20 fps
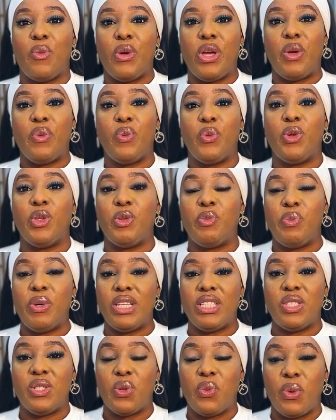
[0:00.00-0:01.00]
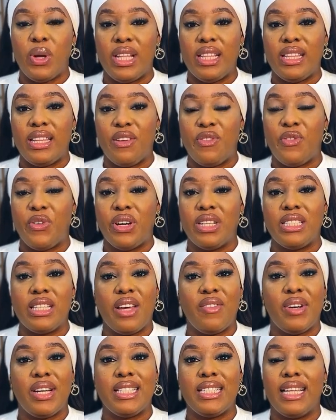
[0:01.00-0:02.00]
we would be doing the first
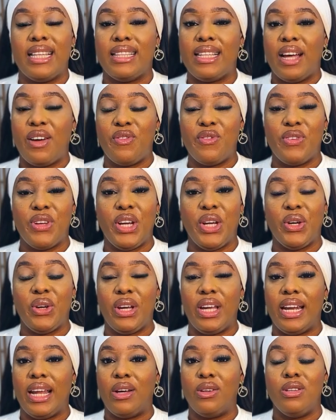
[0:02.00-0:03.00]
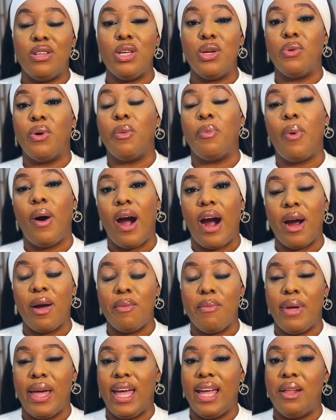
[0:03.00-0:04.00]
ever sit-down video in our new
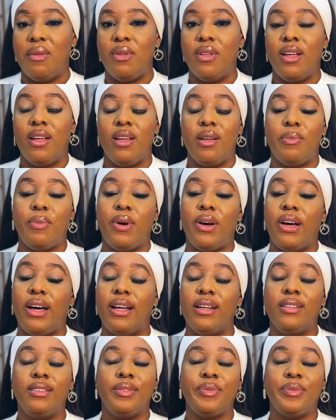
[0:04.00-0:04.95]
apartment, but